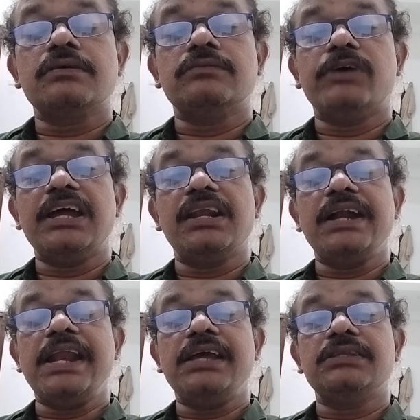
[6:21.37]
while
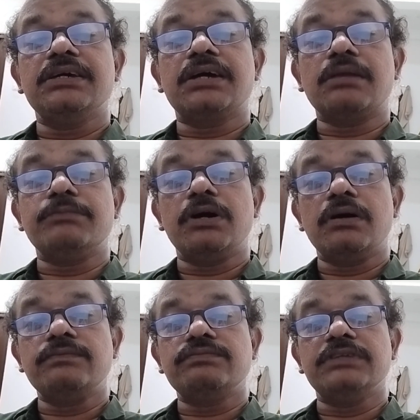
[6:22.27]
reading the
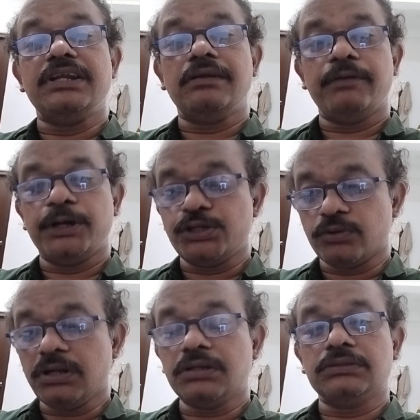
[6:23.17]
karma of the
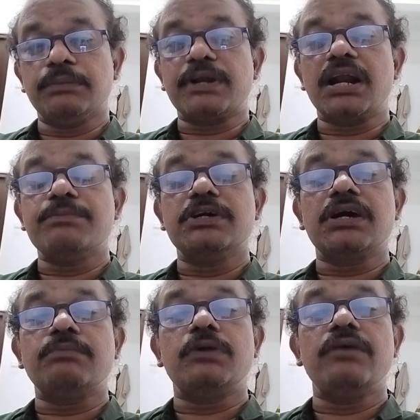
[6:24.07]
individual, the prarabdha
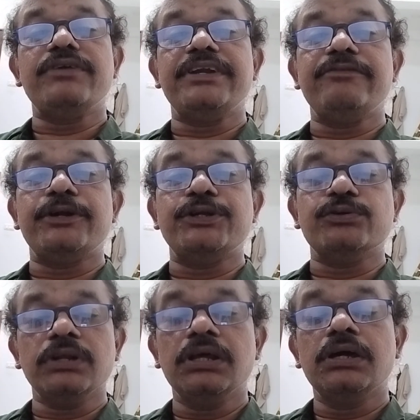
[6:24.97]
karma of
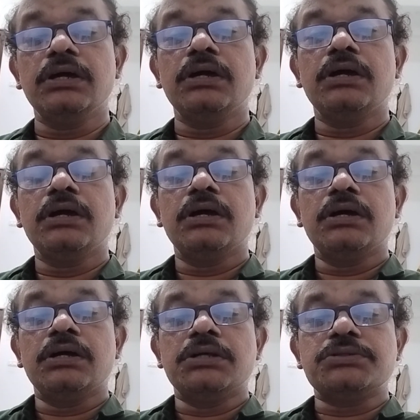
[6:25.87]
individual.
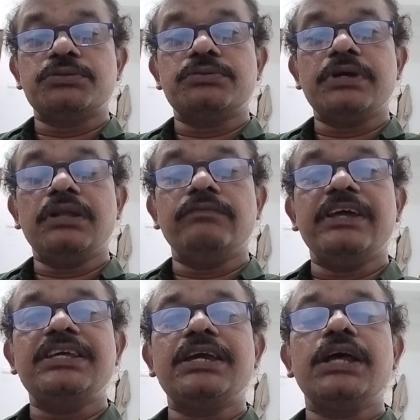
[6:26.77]
So in
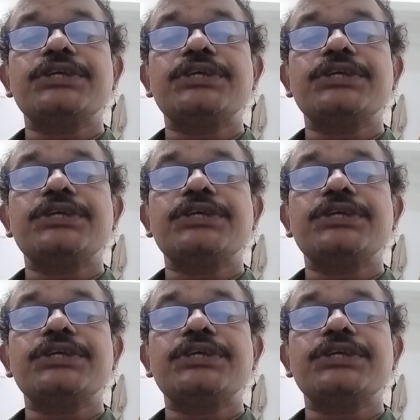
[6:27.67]
Vedic